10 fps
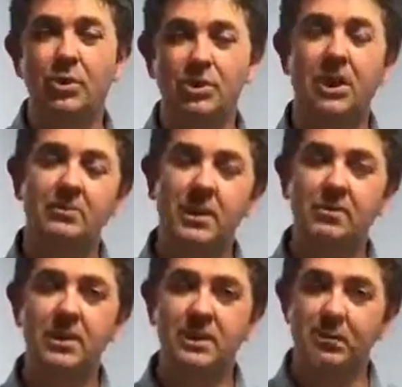all the time
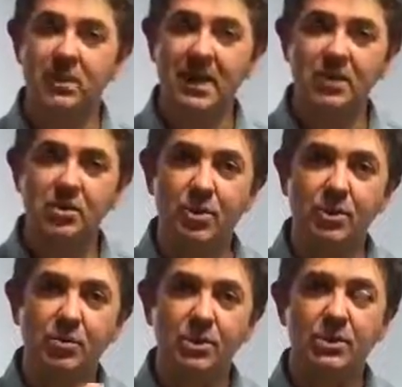they're bleeding, whereas actually
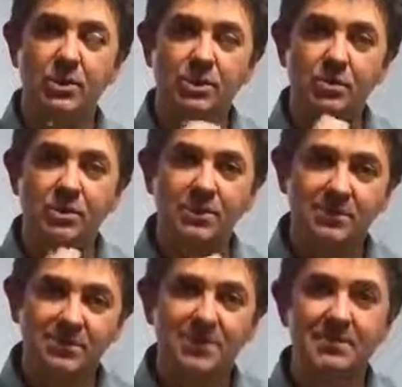what you wanted to do
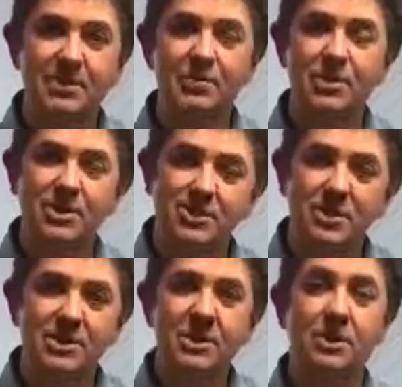was something which can
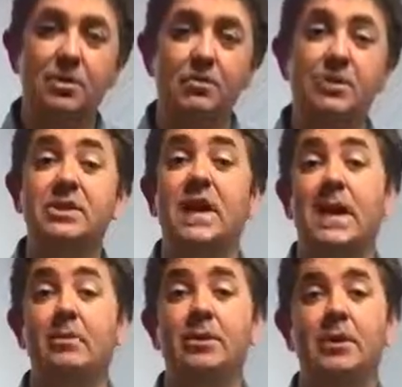turn off the
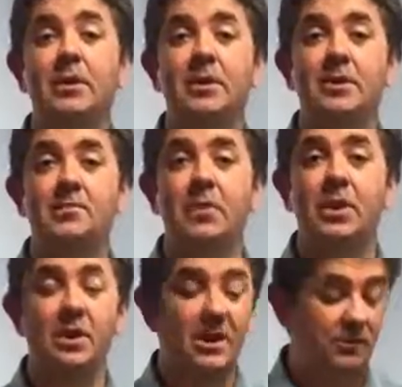tap.
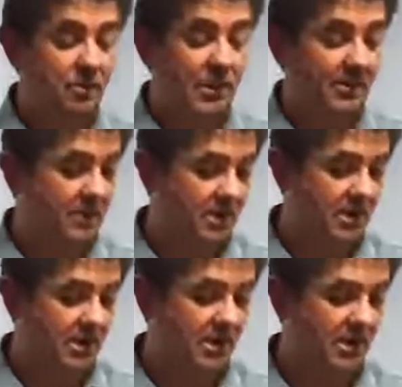If you have
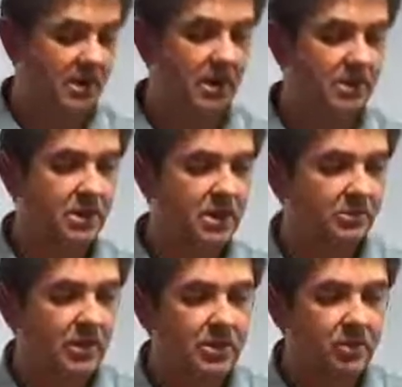a cut
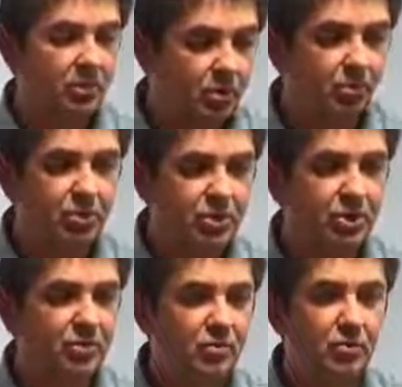arm, then you put
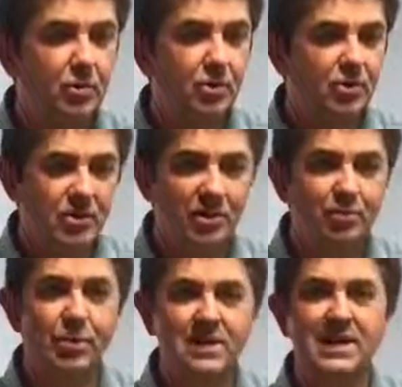a swab onto it,
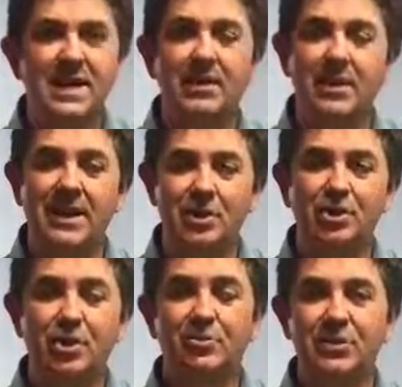you press it down, and that
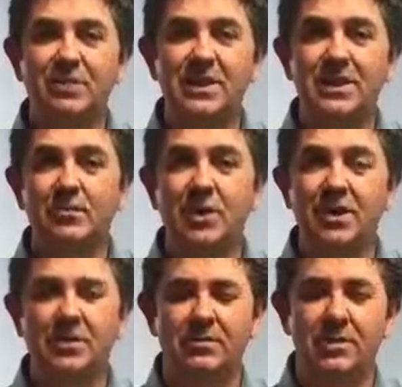just stops the bleeding
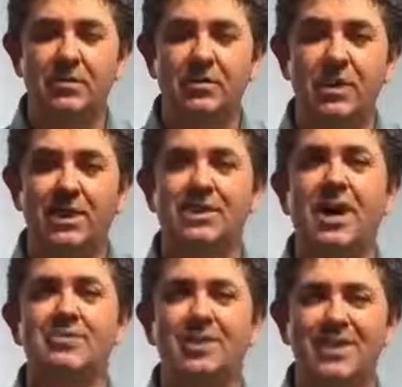while you get
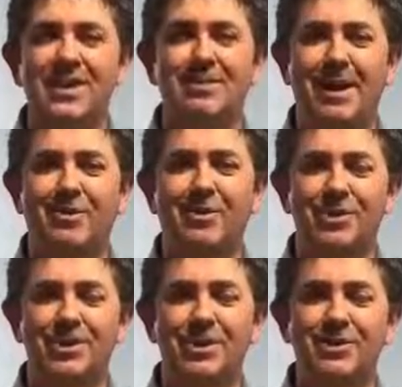time to think about
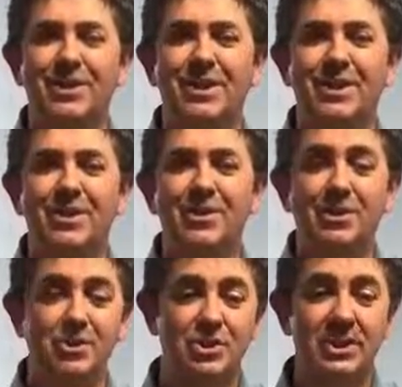what to do. You
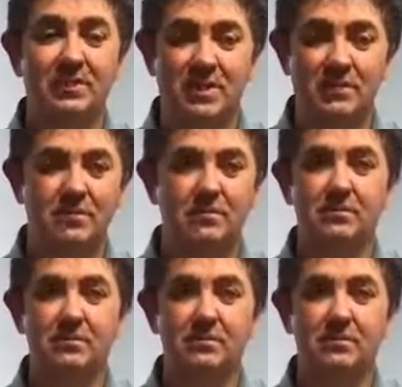don't just leave it